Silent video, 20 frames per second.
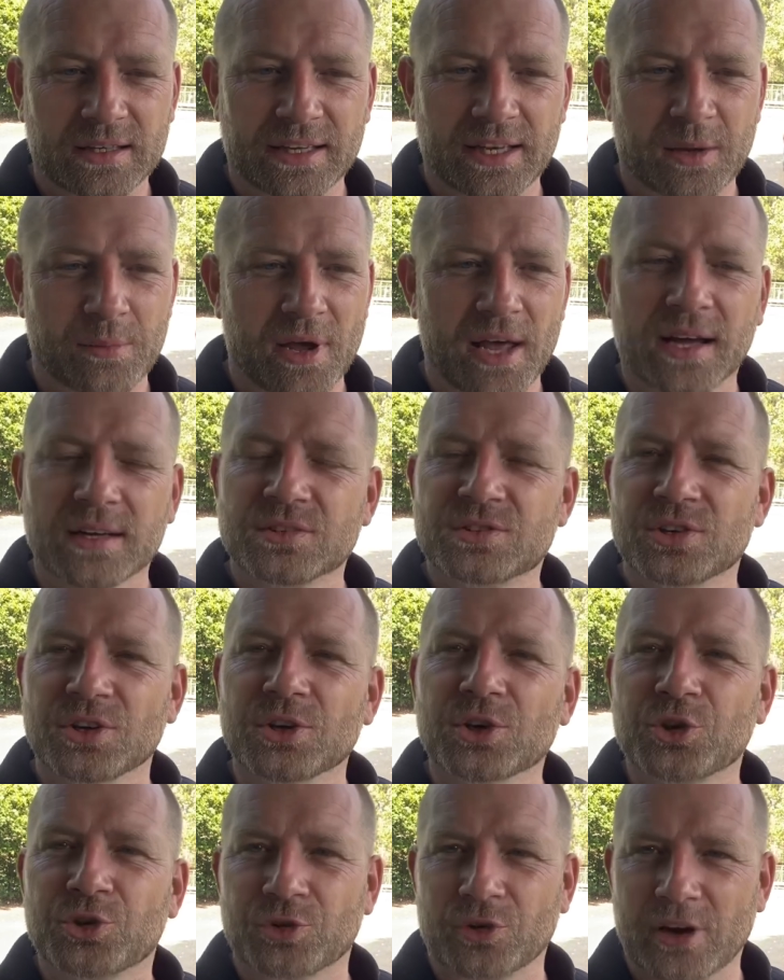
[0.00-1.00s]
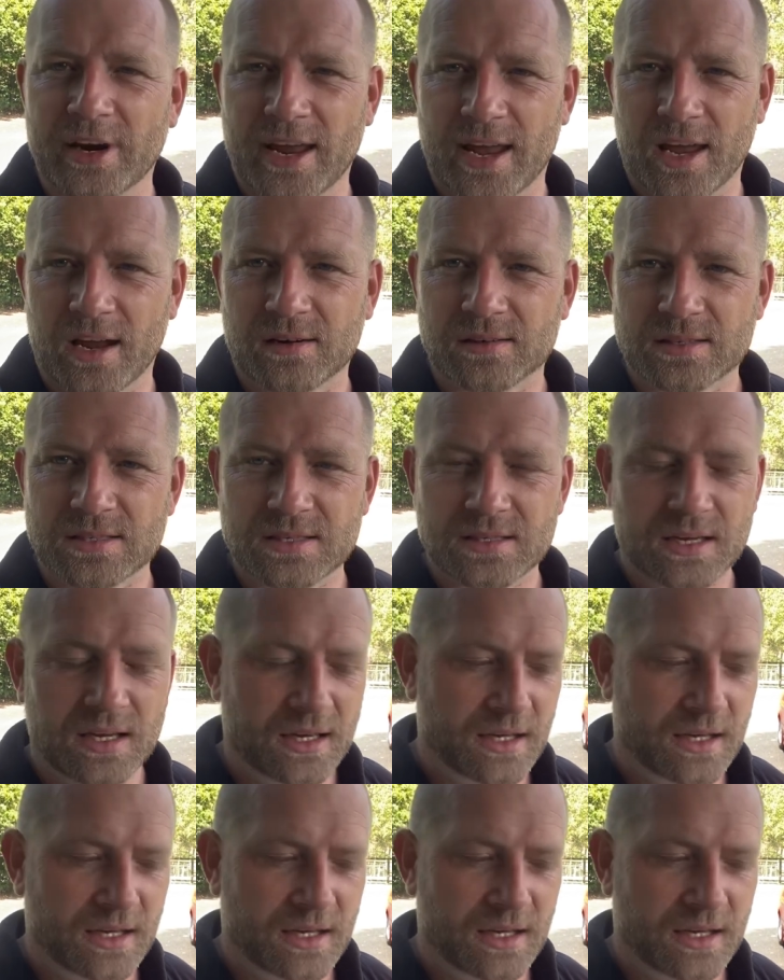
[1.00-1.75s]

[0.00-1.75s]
in about 2 to 3 hours.